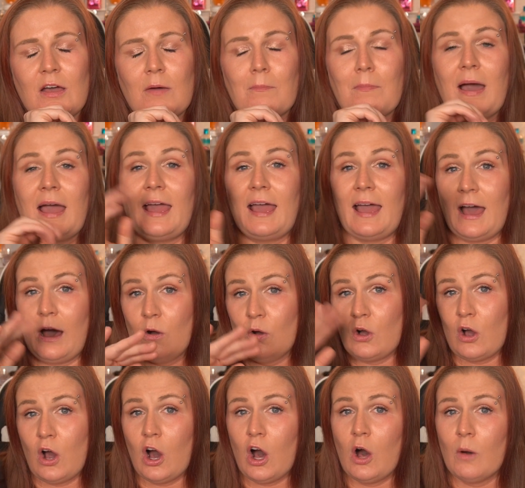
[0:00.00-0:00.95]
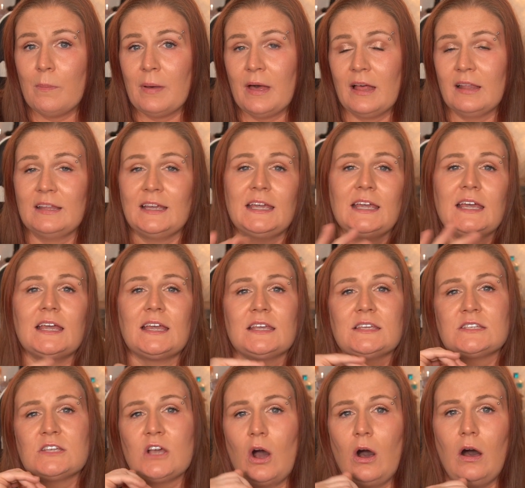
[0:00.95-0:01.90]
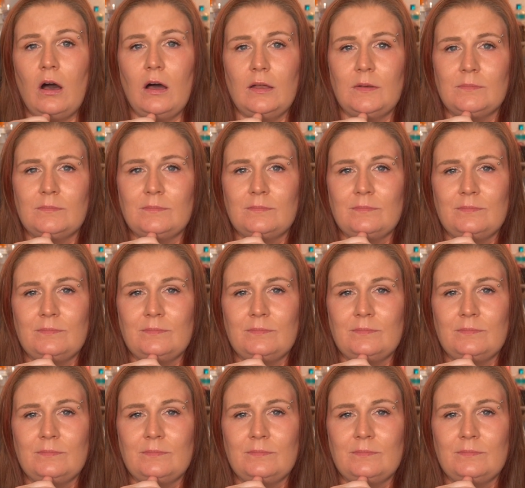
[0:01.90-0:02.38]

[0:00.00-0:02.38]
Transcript: My alcohol belly is gone.